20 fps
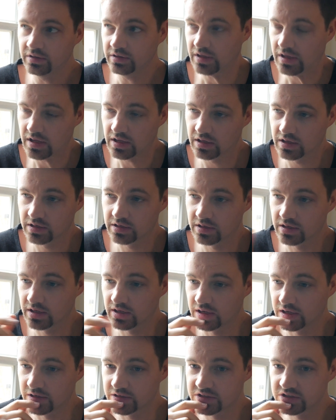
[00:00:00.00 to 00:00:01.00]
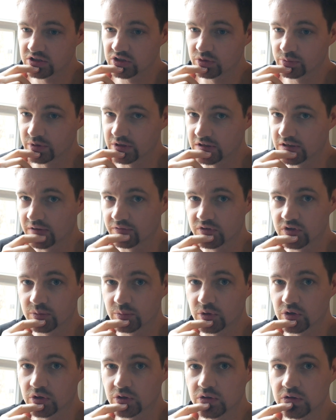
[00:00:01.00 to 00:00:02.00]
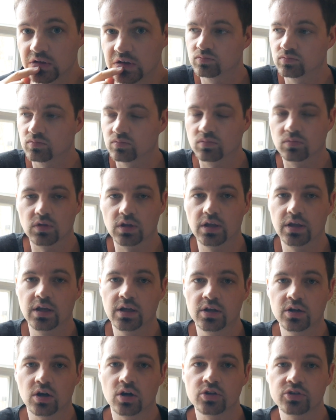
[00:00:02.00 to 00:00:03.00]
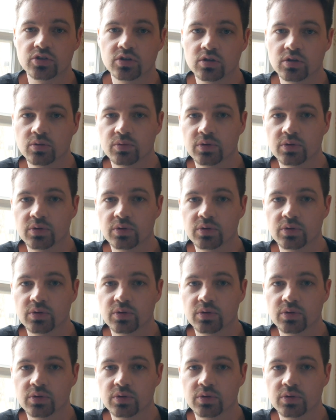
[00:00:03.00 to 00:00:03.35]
and still be comfortable. And also it